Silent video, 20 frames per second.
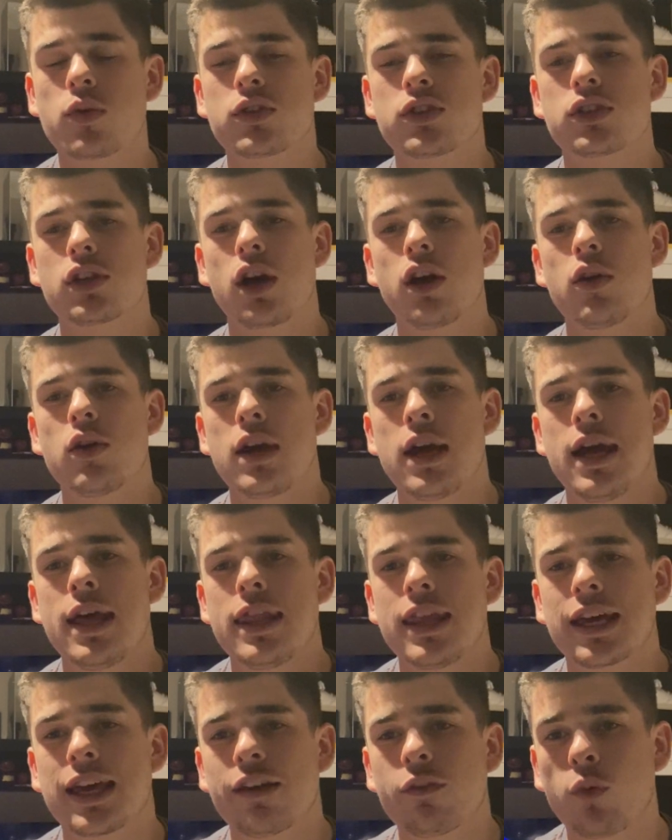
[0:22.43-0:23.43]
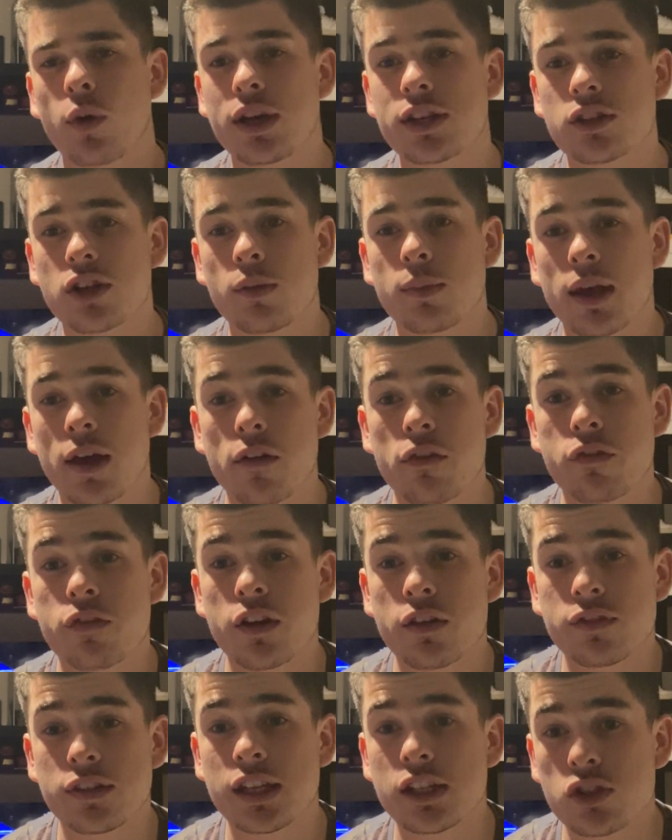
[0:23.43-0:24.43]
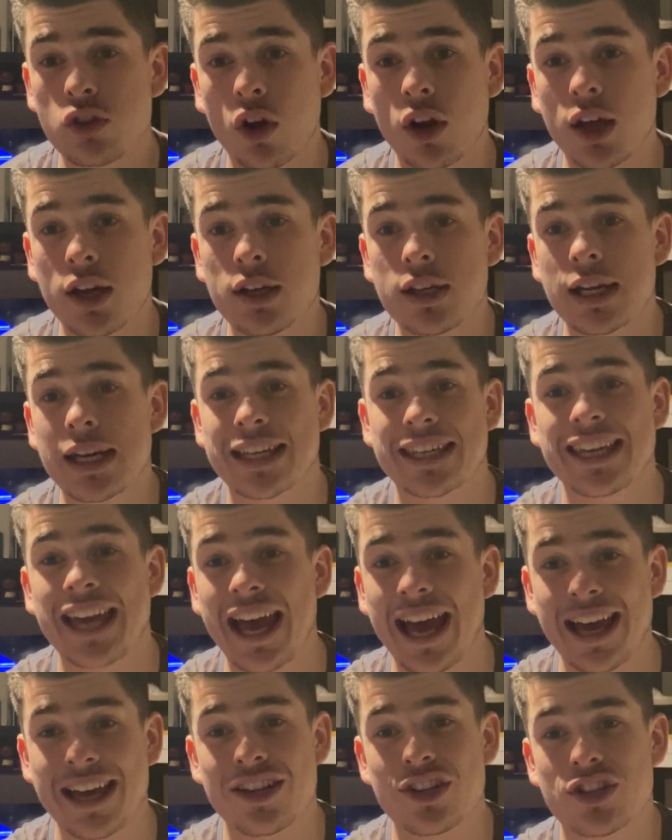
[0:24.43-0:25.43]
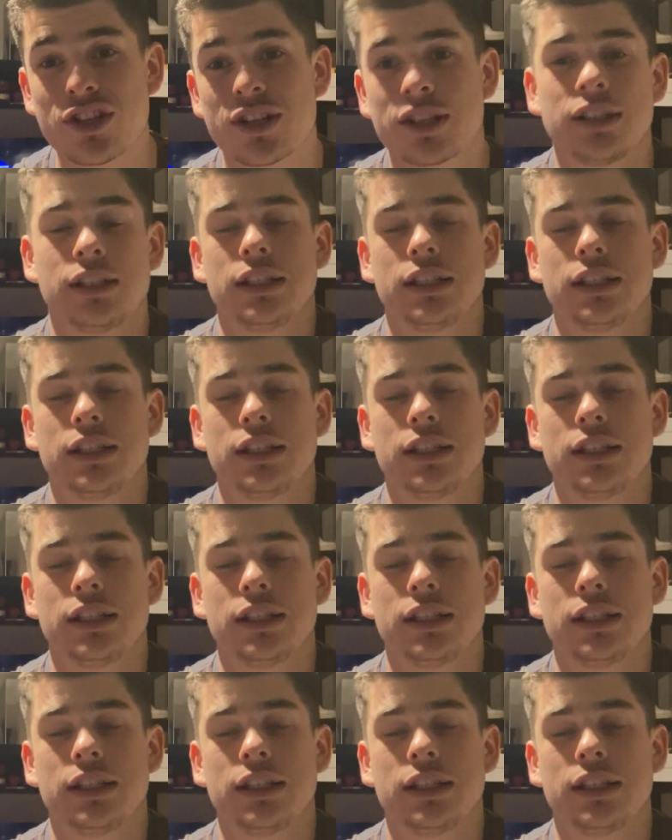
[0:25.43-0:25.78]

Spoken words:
So the giveaway is going to be a $50 cash.